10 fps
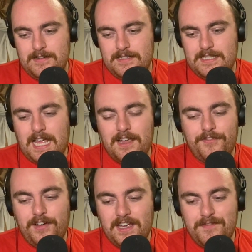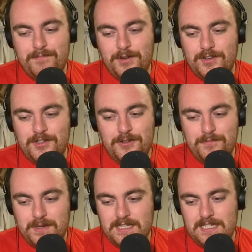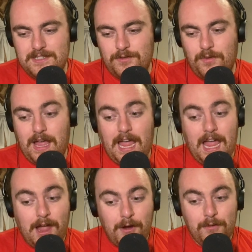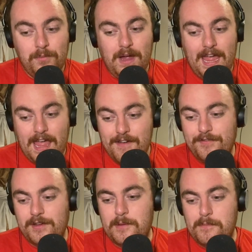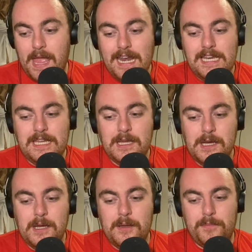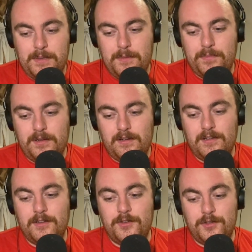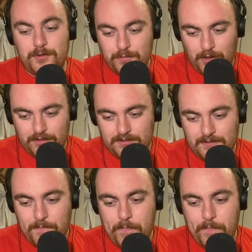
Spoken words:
Tag 5 BookTube Buddies. Or however many people you want.